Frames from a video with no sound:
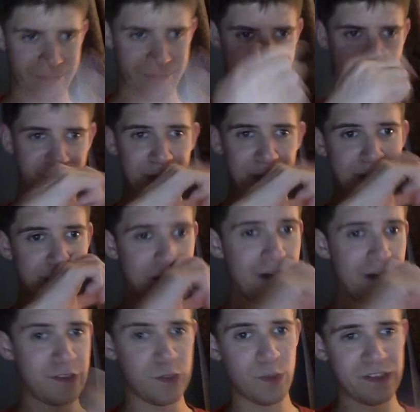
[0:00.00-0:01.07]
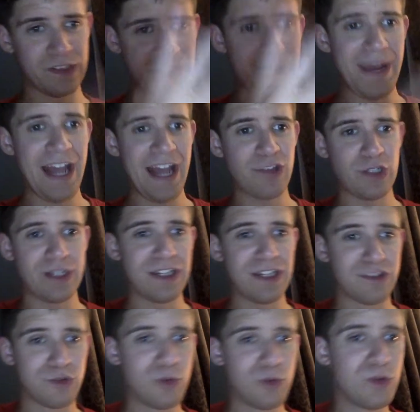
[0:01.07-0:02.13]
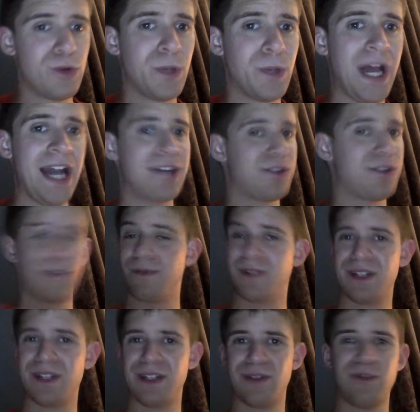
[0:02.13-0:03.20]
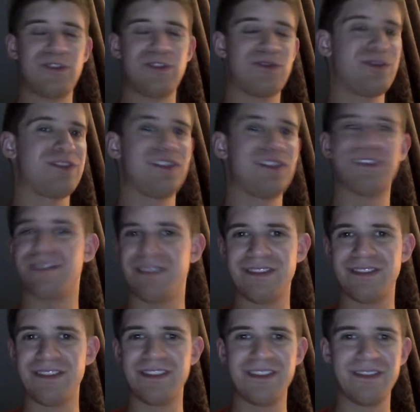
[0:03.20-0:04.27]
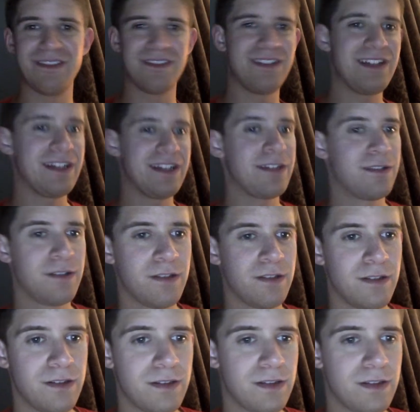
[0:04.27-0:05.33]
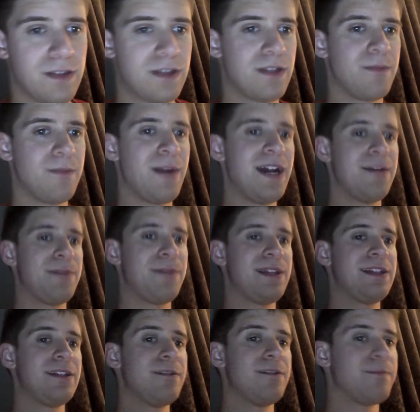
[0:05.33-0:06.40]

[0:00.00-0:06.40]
So Angel Garza was in the match against Drew Gulak, which was just, eh, my opinion.